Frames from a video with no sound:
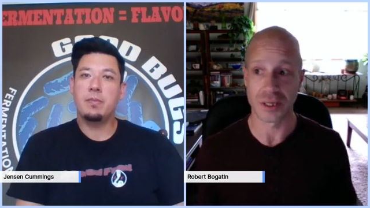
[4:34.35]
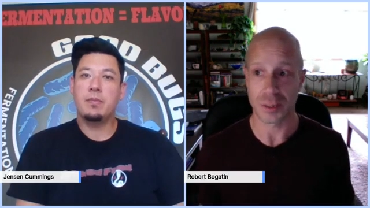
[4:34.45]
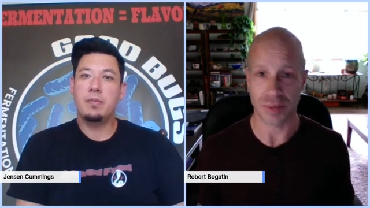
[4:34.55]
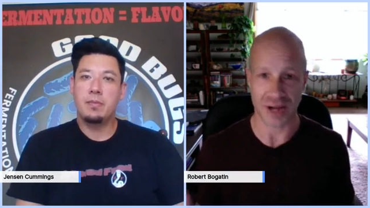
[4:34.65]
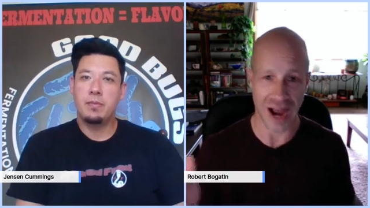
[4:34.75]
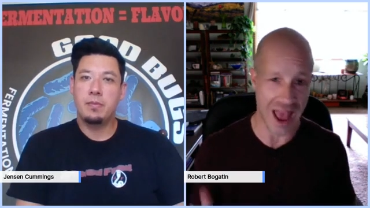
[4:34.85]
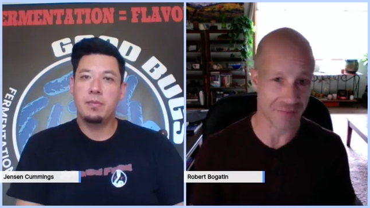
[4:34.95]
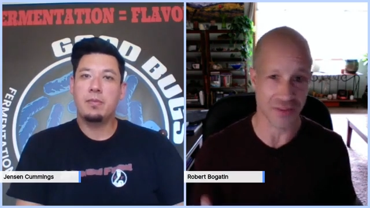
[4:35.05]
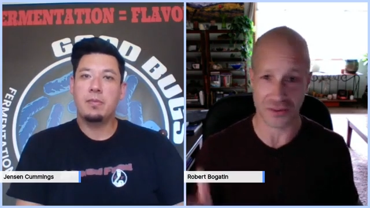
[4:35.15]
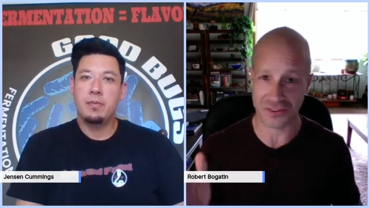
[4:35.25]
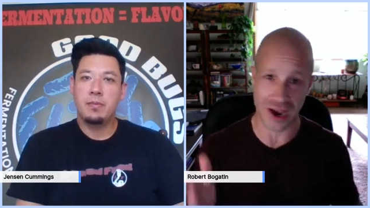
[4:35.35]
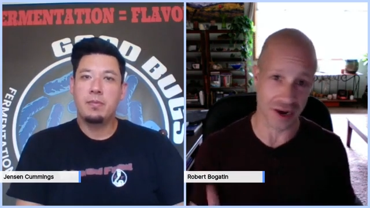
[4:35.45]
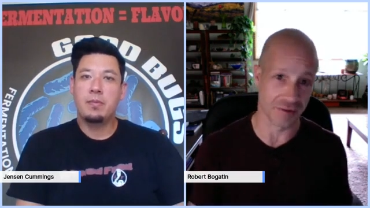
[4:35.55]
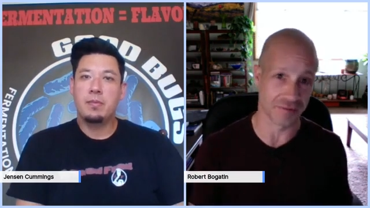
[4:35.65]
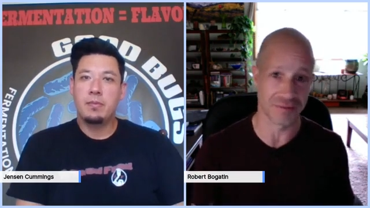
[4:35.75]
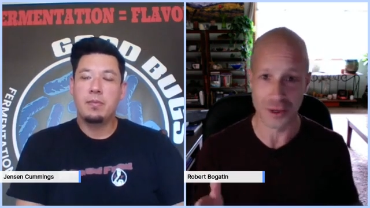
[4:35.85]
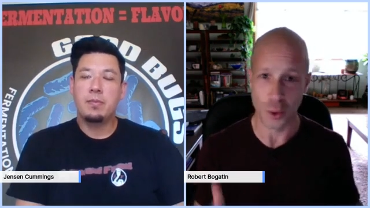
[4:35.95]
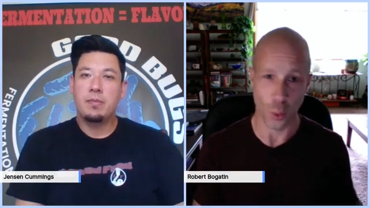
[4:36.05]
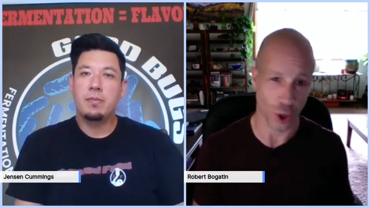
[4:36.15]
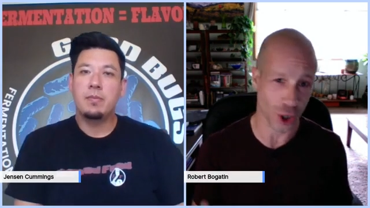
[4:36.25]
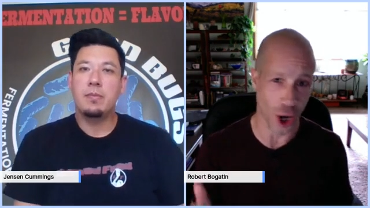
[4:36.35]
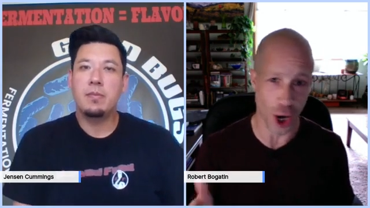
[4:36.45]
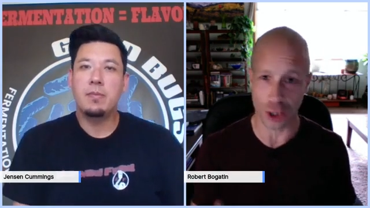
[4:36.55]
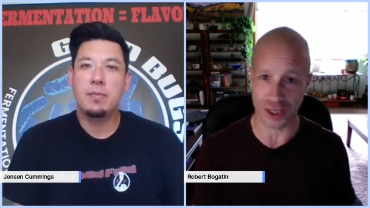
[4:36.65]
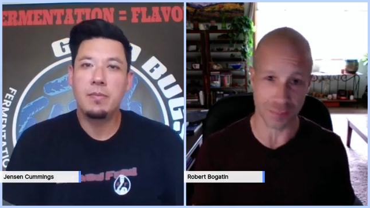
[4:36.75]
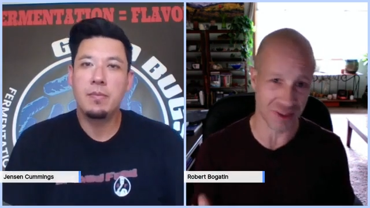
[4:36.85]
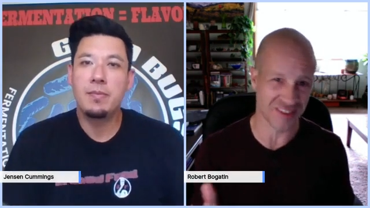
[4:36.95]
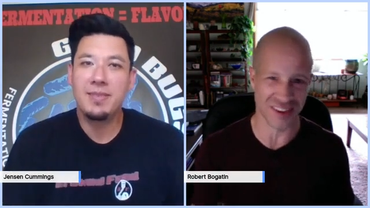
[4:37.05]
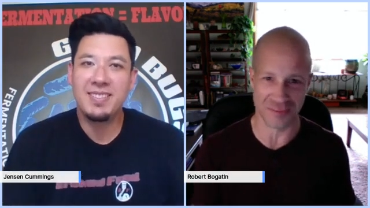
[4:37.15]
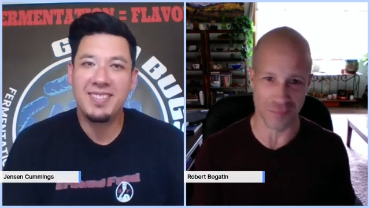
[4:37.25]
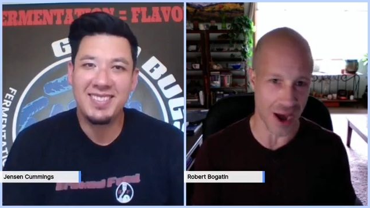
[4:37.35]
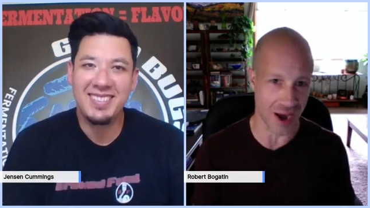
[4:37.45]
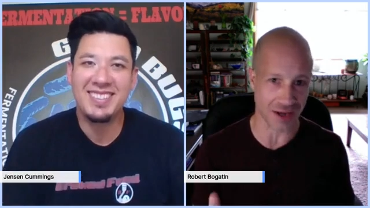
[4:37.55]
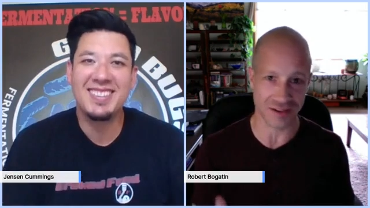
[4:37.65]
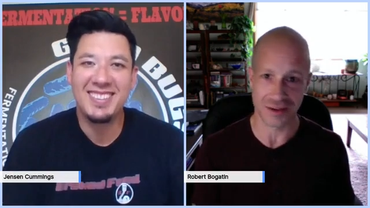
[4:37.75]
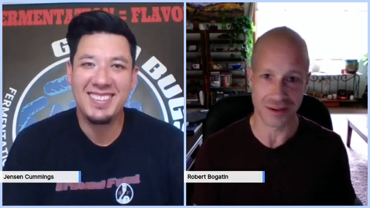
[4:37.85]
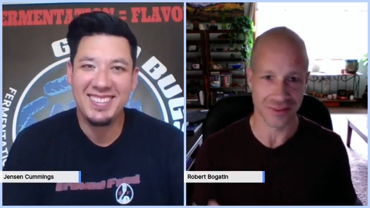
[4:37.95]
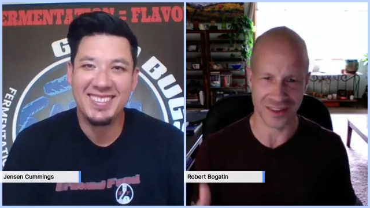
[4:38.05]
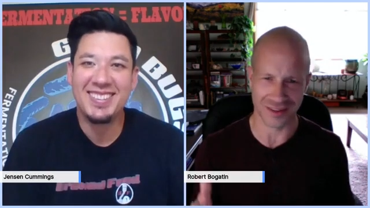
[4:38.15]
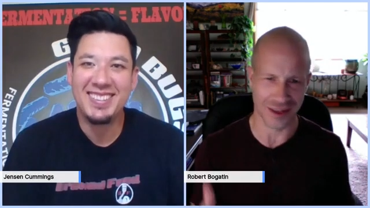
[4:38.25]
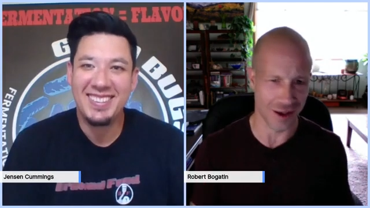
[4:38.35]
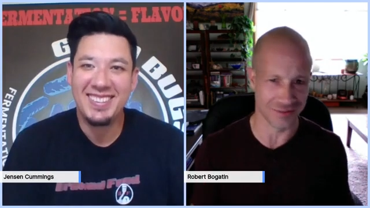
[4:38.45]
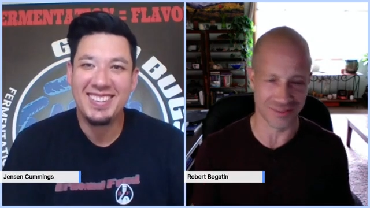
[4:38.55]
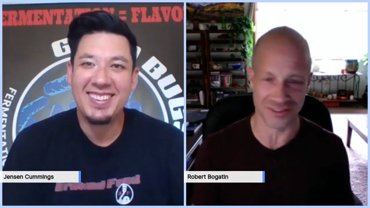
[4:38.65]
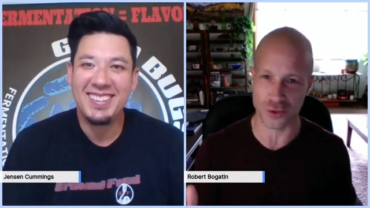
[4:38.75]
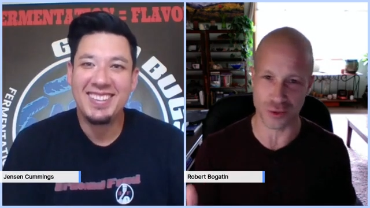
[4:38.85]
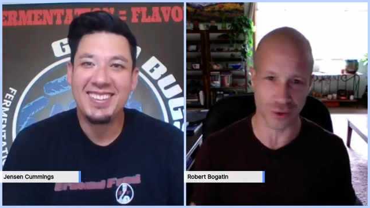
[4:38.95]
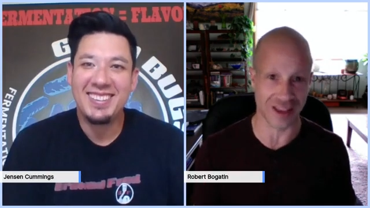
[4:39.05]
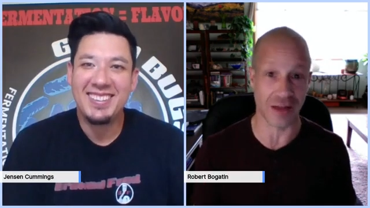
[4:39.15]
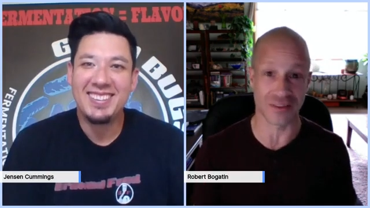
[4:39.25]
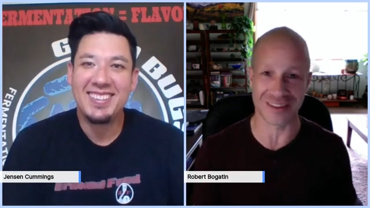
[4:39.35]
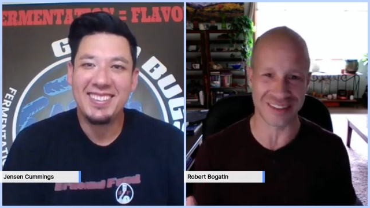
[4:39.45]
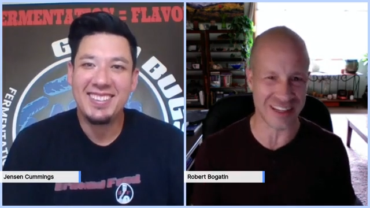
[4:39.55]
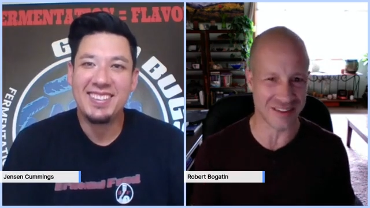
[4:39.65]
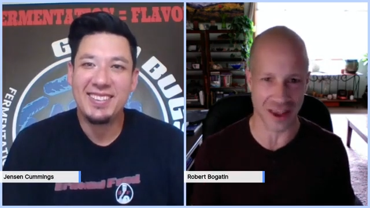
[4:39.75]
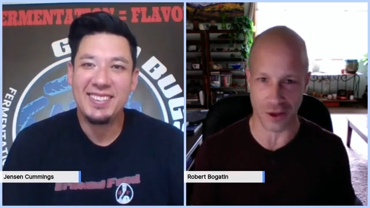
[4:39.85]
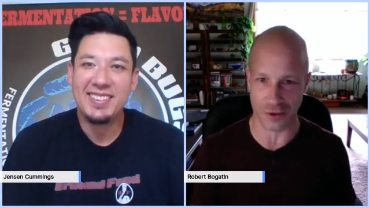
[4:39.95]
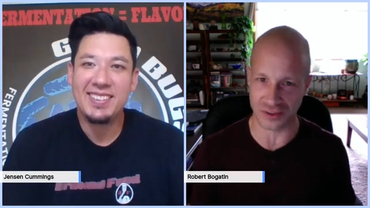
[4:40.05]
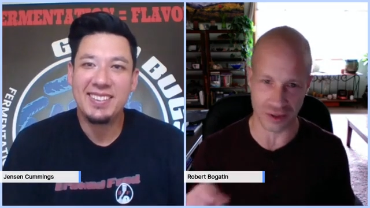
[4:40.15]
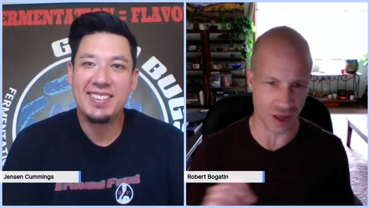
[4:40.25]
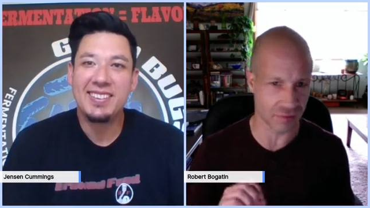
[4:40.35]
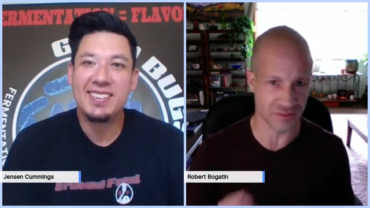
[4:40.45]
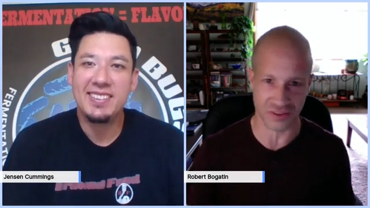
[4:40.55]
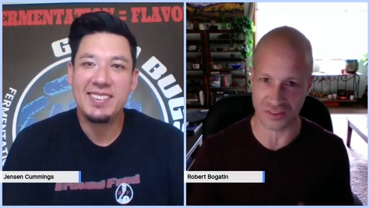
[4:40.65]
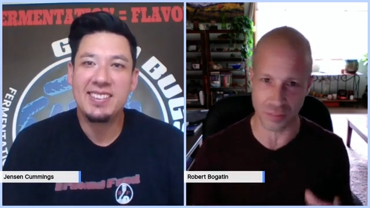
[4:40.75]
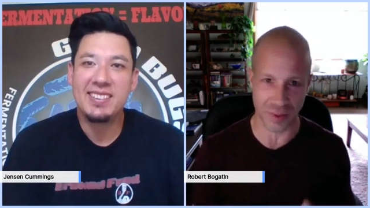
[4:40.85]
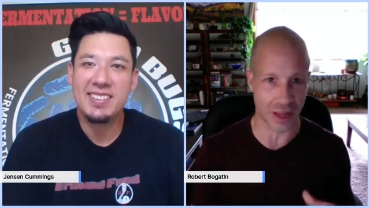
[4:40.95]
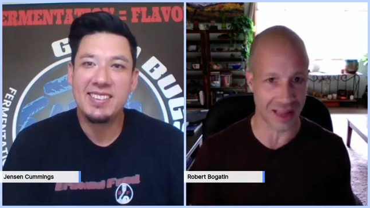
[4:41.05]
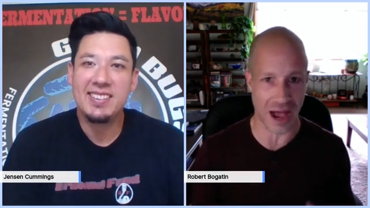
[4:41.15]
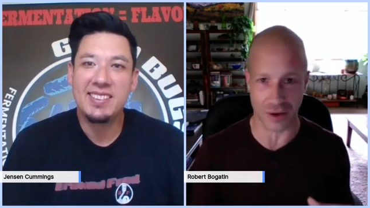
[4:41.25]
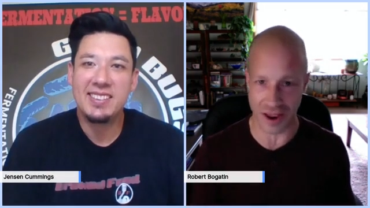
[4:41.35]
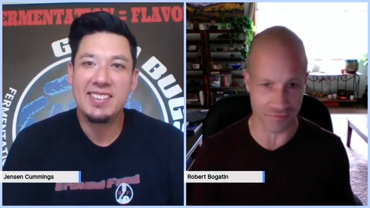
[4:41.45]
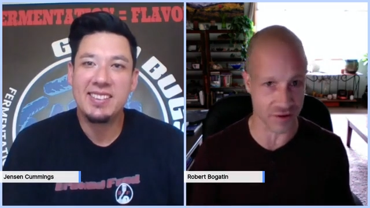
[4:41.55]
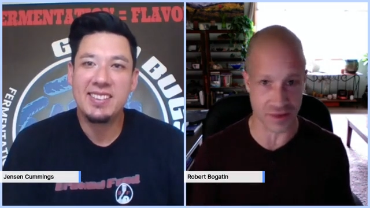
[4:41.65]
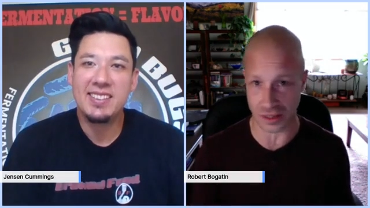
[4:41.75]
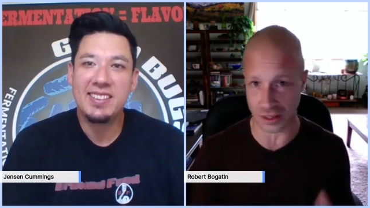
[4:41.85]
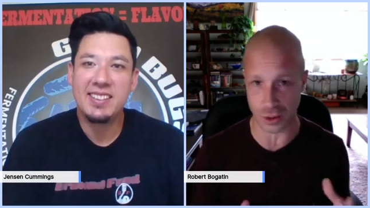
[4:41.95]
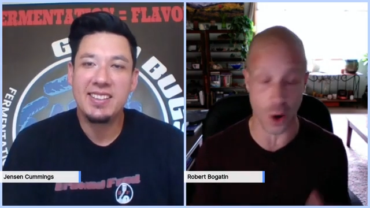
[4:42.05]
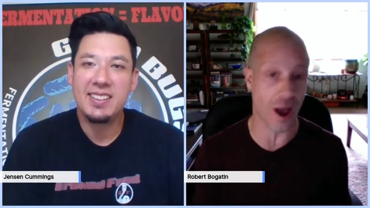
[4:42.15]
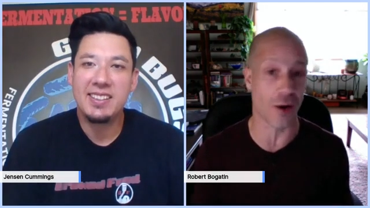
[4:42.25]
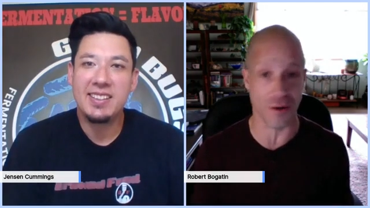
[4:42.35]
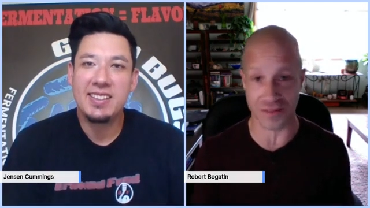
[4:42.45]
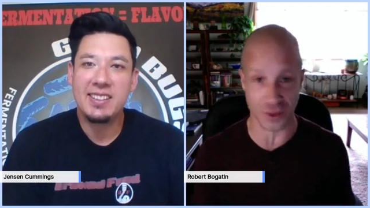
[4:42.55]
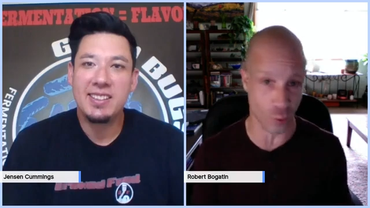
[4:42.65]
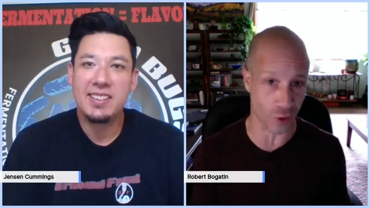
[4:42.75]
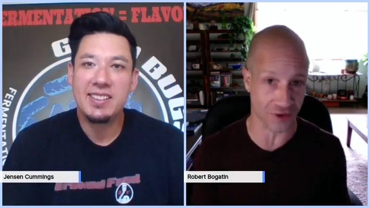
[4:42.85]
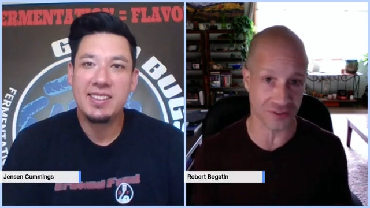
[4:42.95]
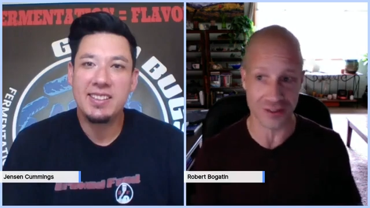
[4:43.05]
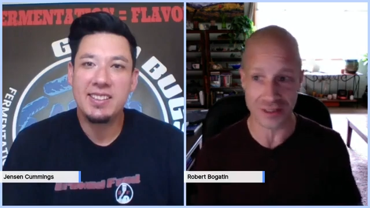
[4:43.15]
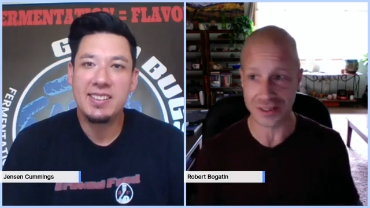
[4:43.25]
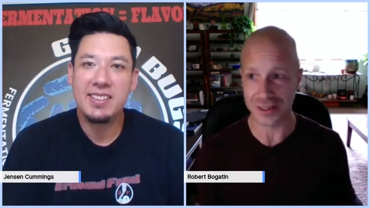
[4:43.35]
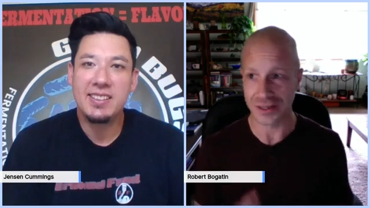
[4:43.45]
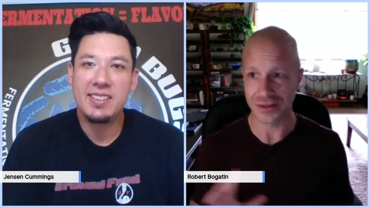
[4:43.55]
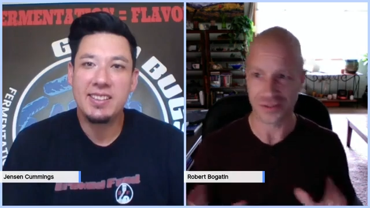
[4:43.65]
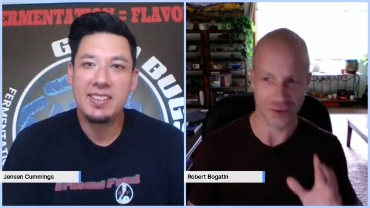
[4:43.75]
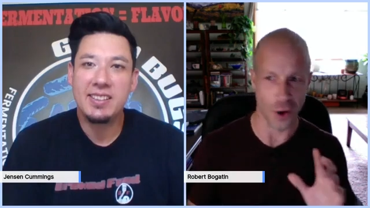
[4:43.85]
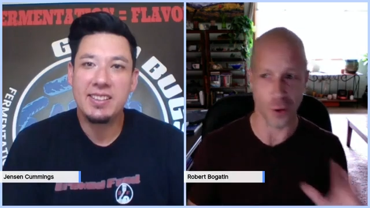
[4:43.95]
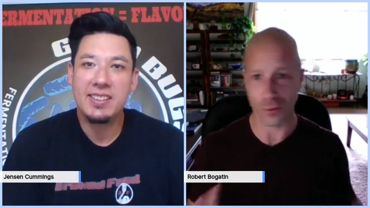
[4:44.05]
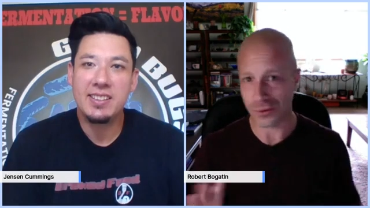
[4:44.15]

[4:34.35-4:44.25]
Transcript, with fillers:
Speaker 1: but I have this kind of workaholic business mind that loves to drill down the details and loves to spell out everything and know how everything works. So